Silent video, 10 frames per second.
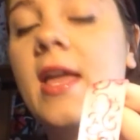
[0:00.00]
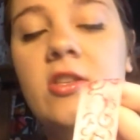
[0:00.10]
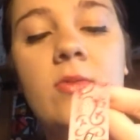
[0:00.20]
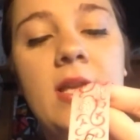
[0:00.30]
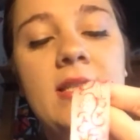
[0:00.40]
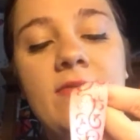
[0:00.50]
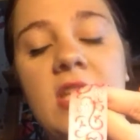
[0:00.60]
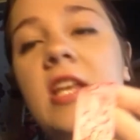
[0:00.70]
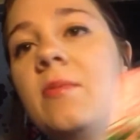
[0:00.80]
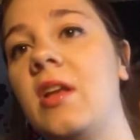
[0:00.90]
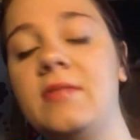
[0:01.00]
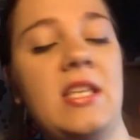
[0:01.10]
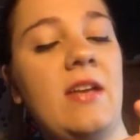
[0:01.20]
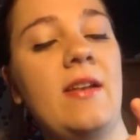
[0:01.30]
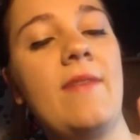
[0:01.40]
in 2017 when I was
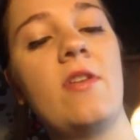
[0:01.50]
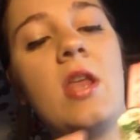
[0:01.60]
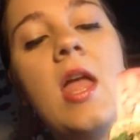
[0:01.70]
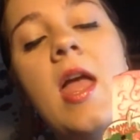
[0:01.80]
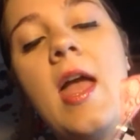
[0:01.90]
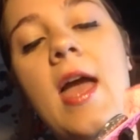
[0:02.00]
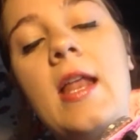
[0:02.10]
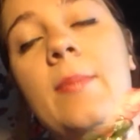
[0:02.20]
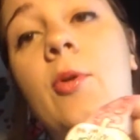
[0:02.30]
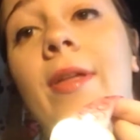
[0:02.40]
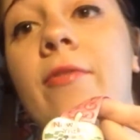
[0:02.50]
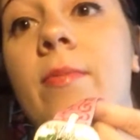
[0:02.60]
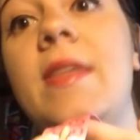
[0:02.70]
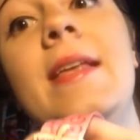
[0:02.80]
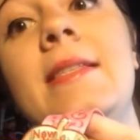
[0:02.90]
in year 11 and I bought that
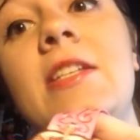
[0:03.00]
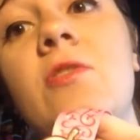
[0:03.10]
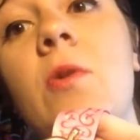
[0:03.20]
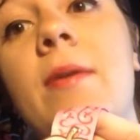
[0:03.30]
from the Disney store.